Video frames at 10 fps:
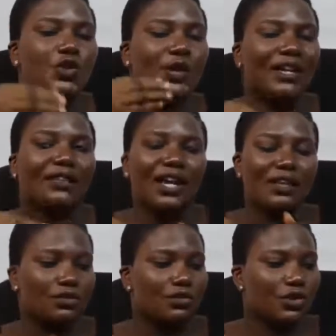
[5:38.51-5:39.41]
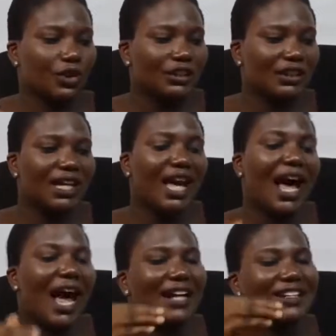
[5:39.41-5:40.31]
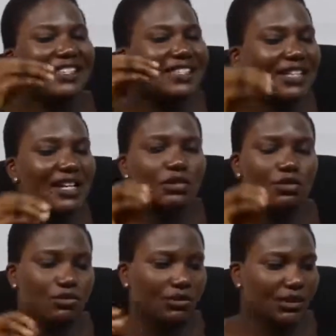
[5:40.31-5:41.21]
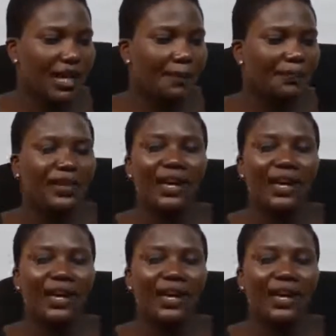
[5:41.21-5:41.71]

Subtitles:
you intend to study and stick to them.